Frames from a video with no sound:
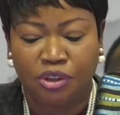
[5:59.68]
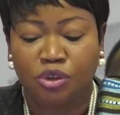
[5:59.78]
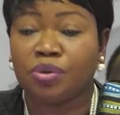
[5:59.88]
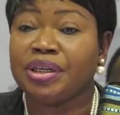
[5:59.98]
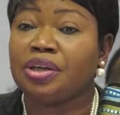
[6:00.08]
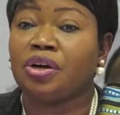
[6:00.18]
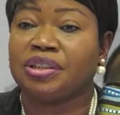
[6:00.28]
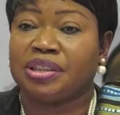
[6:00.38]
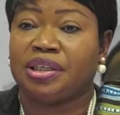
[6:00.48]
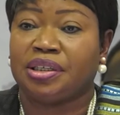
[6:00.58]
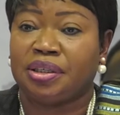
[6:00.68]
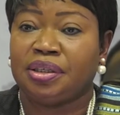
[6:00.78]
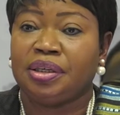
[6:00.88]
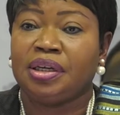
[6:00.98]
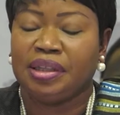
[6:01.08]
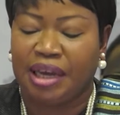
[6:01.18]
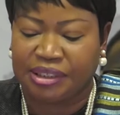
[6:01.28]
to reconsider the